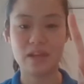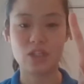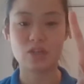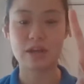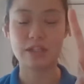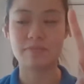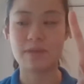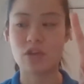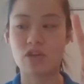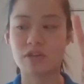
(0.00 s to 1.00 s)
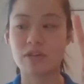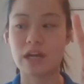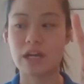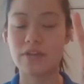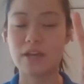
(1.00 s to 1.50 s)
Trying to make sure
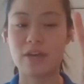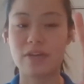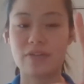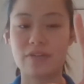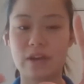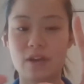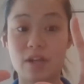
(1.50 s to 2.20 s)
none of the other fingers